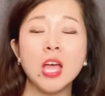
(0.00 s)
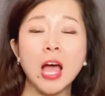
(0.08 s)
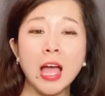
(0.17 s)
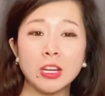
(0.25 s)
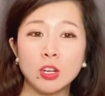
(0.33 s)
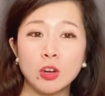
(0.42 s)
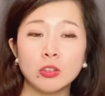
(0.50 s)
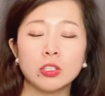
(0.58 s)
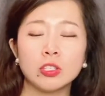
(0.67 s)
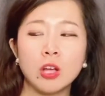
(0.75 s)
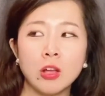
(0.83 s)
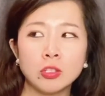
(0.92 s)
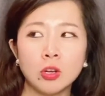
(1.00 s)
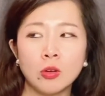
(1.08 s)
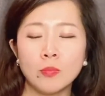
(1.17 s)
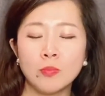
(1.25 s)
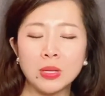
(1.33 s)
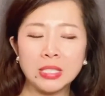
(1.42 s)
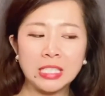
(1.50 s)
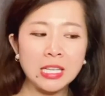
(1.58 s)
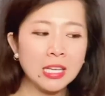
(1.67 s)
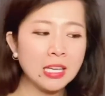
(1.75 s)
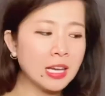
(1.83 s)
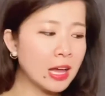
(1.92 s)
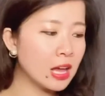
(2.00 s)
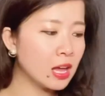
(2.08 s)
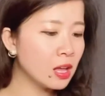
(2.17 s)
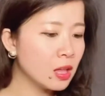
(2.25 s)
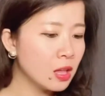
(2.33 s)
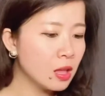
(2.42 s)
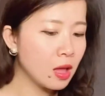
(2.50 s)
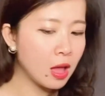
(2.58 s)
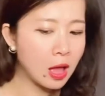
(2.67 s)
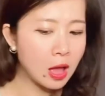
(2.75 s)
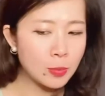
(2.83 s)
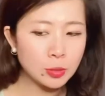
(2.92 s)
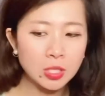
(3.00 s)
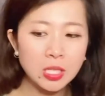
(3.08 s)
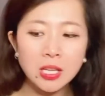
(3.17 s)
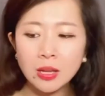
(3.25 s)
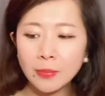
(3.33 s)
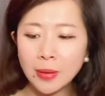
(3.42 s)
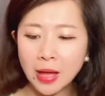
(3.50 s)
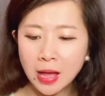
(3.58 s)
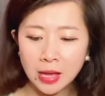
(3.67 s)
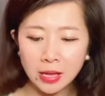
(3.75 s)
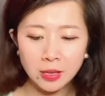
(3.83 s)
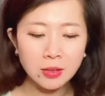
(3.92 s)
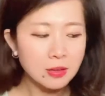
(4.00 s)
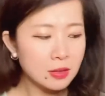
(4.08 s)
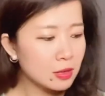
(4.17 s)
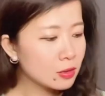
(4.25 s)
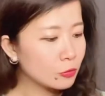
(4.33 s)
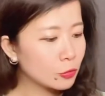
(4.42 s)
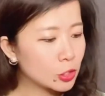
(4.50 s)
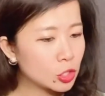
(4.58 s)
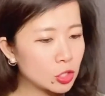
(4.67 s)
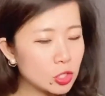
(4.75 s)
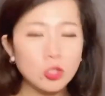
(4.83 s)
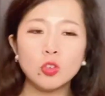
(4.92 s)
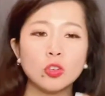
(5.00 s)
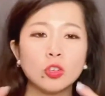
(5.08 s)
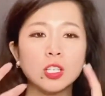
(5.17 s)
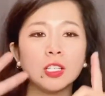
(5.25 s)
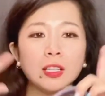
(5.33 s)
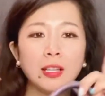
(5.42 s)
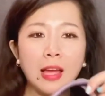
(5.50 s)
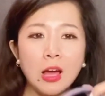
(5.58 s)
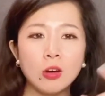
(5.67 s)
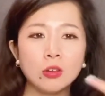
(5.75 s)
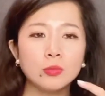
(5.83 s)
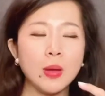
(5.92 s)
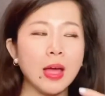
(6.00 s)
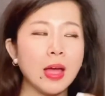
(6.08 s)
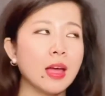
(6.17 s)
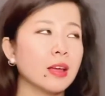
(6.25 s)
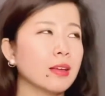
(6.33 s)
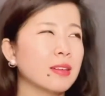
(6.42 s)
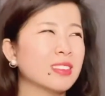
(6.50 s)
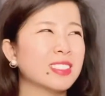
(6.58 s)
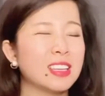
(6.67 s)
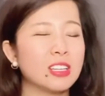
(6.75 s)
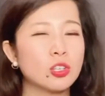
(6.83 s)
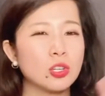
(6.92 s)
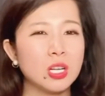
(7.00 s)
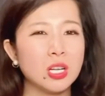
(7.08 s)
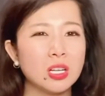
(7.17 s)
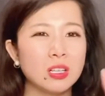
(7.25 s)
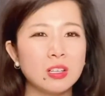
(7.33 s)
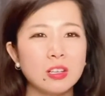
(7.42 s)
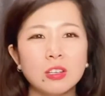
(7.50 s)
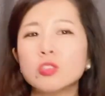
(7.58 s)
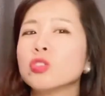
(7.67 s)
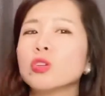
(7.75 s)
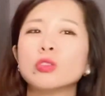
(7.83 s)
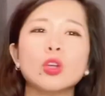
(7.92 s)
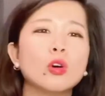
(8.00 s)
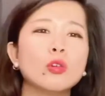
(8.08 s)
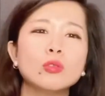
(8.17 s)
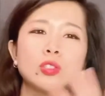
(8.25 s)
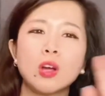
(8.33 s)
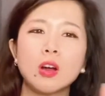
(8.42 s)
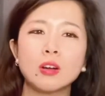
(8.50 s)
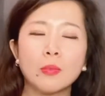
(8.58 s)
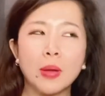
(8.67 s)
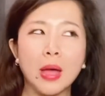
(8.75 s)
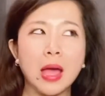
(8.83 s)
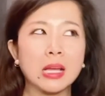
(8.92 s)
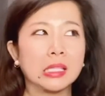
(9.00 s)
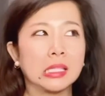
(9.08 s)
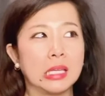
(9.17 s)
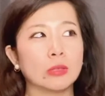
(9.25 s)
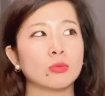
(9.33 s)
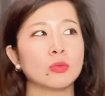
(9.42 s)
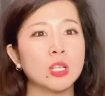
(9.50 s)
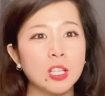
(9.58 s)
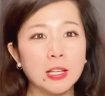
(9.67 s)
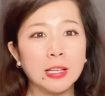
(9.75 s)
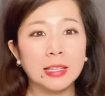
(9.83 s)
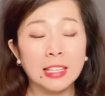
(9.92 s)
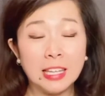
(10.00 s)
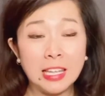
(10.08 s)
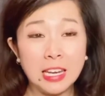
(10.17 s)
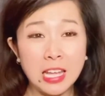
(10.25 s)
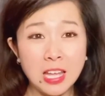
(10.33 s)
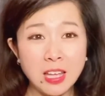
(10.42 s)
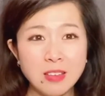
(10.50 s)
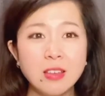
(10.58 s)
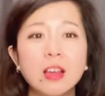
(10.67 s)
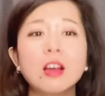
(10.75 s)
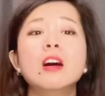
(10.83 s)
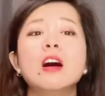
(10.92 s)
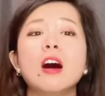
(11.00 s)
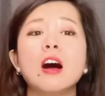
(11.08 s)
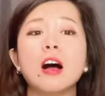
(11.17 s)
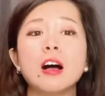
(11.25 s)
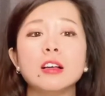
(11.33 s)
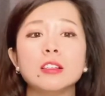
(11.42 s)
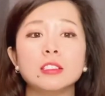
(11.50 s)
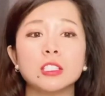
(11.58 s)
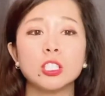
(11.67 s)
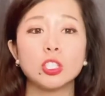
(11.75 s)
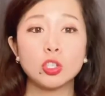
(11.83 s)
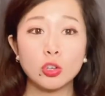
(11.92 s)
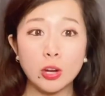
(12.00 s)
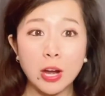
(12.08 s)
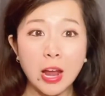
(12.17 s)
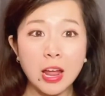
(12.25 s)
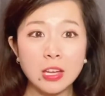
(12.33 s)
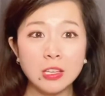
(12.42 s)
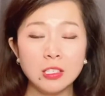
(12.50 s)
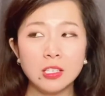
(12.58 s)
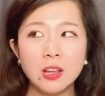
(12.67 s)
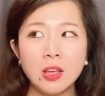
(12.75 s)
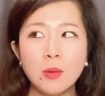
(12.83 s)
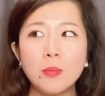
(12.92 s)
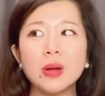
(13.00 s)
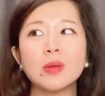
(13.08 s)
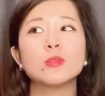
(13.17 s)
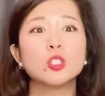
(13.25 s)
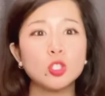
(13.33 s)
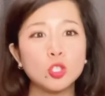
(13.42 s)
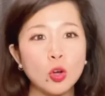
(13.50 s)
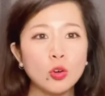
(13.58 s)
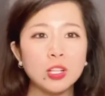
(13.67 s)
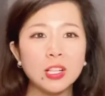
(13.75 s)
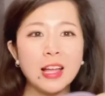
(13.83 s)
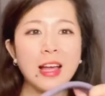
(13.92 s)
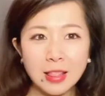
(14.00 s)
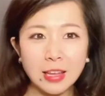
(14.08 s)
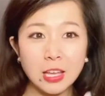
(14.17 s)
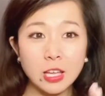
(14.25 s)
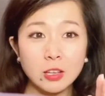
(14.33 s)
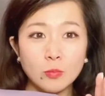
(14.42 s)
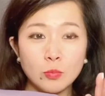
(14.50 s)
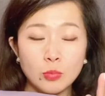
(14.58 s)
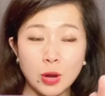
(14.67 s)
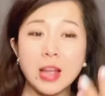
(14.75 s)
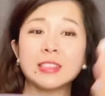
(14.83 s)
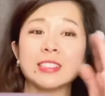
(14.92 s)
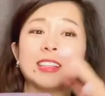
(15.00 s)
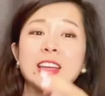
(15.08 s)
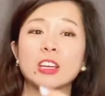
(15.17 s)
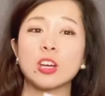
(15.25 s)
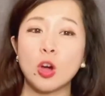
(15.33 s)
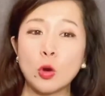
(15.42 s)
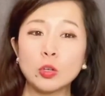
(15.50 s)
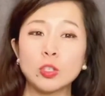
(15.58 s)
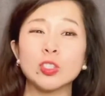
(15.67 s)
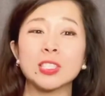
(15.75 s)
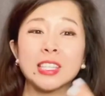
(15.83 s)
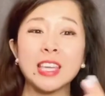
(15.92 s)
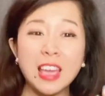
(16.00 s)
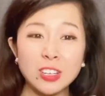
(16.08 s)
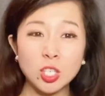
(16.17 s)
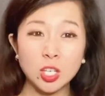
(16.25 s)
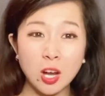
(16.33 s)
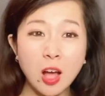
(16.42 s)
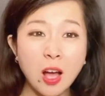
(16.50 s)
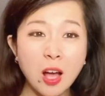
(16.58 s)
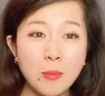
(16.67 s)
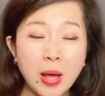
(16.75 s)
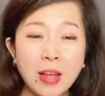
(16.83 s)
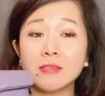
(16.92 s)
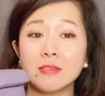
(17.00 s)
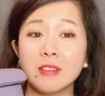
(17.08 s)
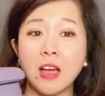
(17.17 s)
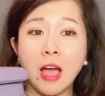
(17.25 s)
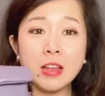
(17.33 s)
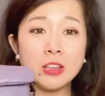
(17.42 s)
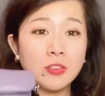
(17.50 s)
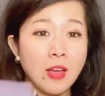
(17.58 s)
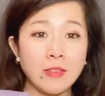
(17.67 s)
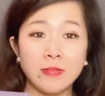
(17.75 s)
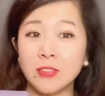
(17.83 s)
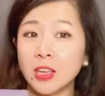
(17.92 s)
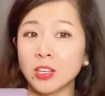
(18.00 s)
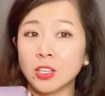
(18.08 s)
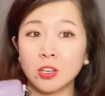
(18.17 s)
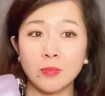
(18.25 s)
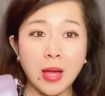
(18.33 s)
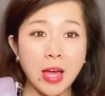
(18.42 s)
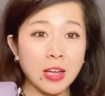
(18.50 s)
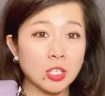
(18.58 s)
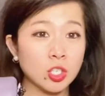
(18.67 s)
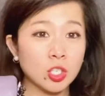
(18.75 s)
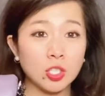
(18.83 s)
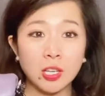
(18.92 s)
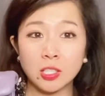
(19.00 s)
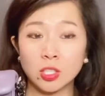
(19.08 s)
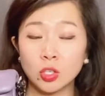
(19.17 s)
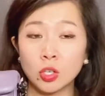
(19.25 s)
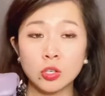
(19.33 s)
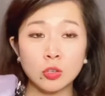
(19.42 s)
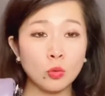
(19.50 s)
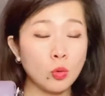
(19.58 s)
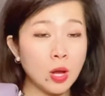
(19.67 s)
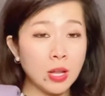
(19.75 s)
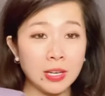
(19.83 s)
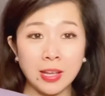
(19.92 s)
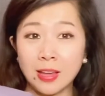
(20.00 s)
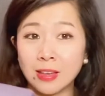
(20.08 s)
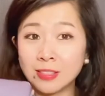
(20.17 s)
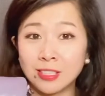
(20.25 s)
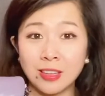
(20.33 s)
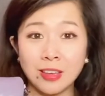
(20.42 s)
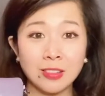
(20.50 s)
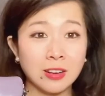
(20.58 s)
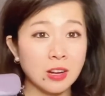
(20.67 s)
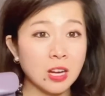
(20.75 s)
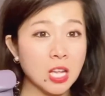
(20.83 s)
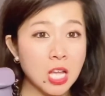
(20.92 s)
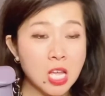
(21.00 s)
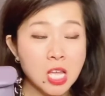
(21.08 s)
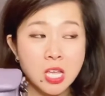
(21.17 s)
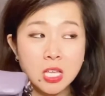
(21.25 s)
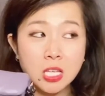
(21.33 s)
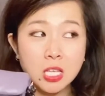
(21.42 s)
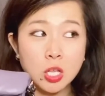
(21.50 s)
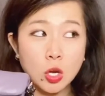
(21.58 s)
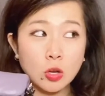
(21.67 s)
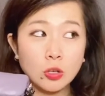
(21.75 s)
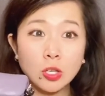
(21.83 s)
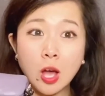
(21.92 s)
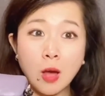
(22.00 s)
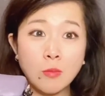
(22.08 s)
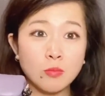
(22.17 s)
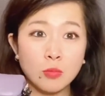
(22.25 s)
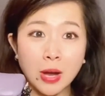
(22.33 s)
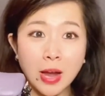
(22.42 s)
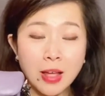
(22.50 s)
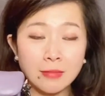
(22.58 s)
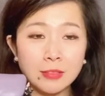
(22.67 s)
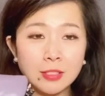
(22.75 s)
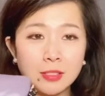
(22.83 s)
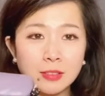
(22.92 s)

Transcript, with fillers: I know there's also a Bottega, uh, Bottega bag, which is, you know, the cloud bag, etc. So those are the bags that really leading uh, the trend. But I'm so glad brands like Coach is catching up. And I, I think their bag is just as good quality as the other, you know, top brands.